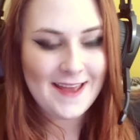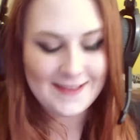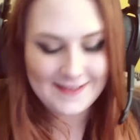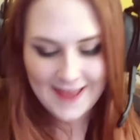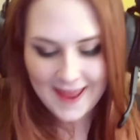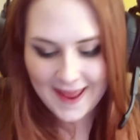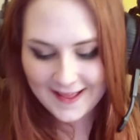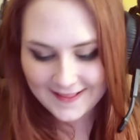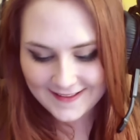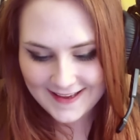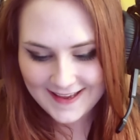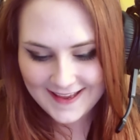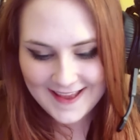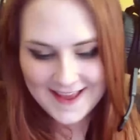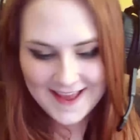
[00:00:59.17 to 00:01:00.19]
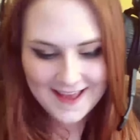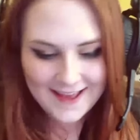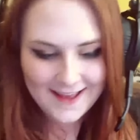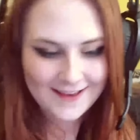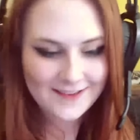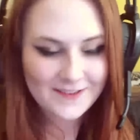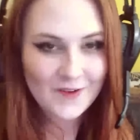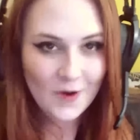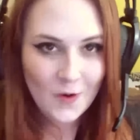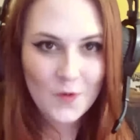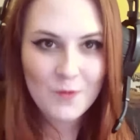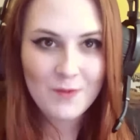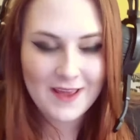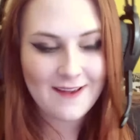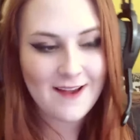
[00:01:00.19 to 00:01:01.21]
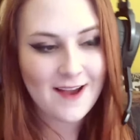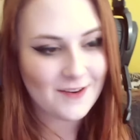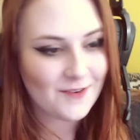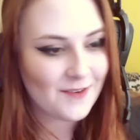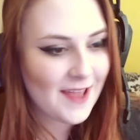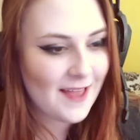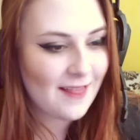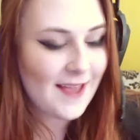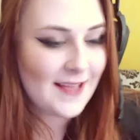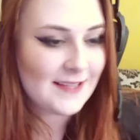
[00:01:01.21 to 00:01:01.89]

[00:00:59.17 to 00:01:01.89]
and Ellie and oh my god. Okay,